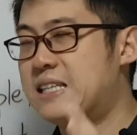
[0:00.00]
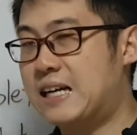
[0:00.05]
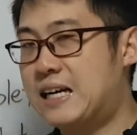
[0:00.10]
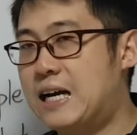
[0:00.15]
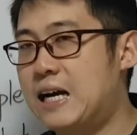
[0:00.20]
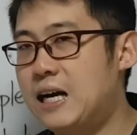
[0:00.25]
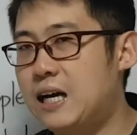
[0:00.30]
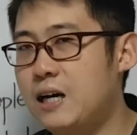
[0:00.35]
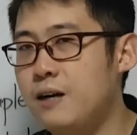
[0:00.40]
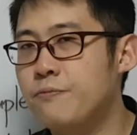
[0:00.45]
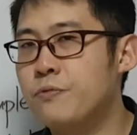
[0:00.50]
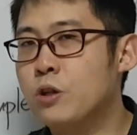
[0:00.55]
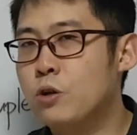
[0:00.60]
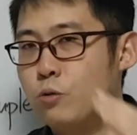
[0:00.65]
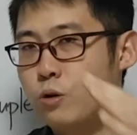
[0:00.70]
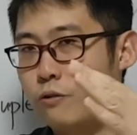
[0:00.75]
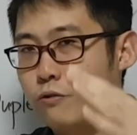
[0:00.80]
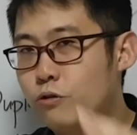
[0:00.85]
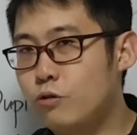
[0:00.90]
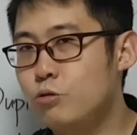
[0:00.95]
a car
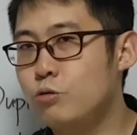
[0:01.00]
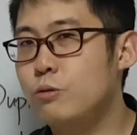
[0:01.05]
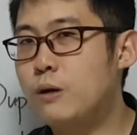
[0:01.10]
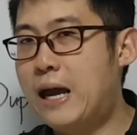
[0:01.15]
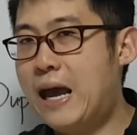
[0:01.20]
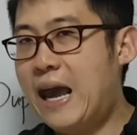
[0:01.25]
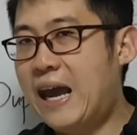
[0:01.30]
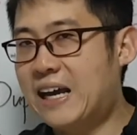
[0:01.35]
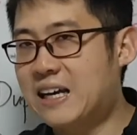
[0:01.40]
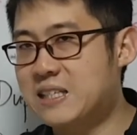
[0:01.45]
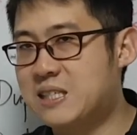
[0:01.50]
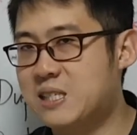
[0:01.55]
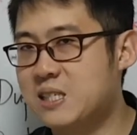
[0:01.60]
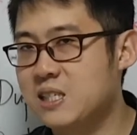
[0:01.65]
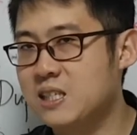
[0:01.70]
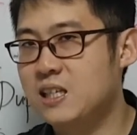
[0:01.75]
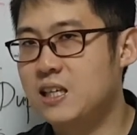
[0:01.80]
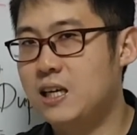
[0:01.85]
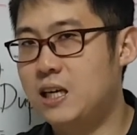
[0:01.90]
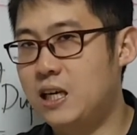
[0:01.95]
with two
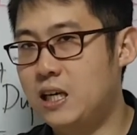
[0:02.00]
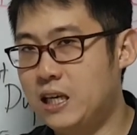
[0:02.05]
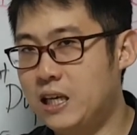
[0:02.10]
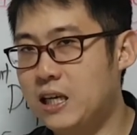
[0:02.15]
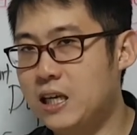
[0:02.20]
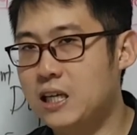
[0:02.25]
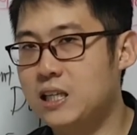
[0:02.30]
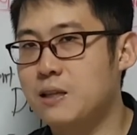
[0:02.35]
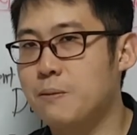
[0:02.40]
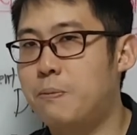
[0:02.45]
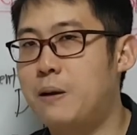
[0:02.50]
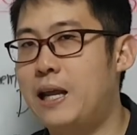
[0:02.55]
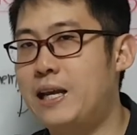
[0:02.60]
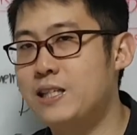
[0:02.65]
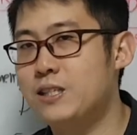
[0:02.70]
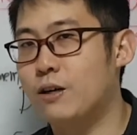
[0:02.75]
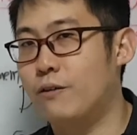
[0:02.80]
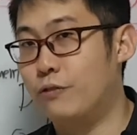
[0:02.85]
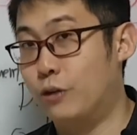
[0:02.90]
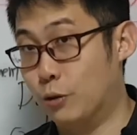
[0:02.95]
X in the
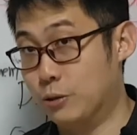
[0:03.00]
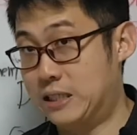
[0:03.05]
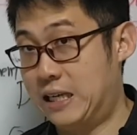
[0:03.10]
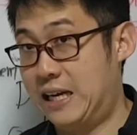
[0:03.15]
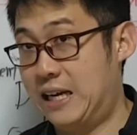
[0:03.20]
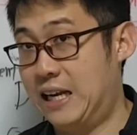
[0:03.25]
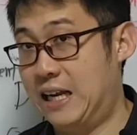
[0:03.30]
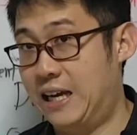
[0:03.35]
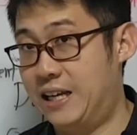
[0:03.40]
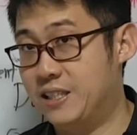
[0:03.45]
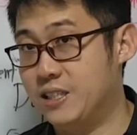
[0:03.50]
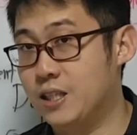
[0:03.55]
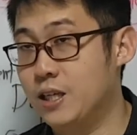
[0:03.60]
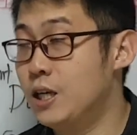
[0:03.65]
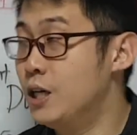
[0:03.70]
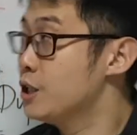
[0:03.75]
place of those headlights.